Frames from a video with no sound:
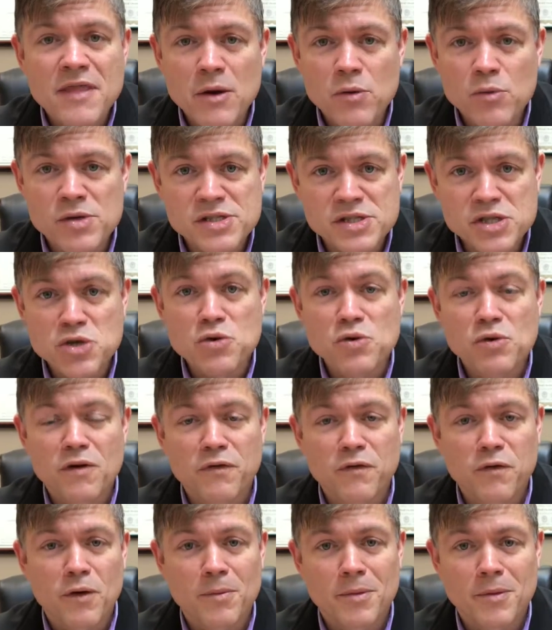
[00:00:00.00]
that was
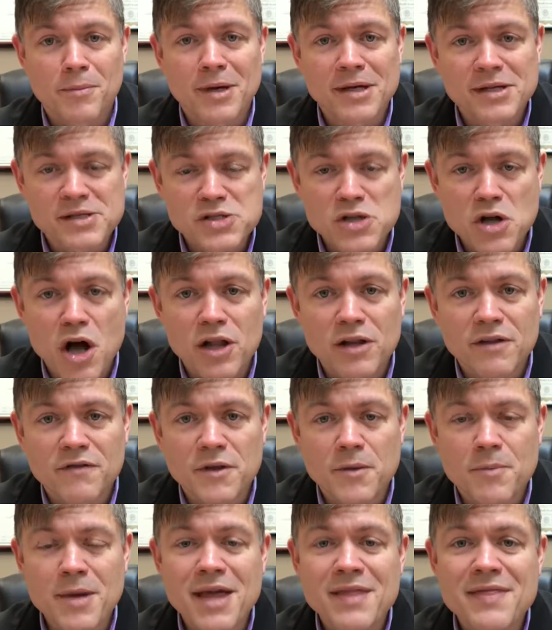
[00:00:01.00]
uniform amongst all of them,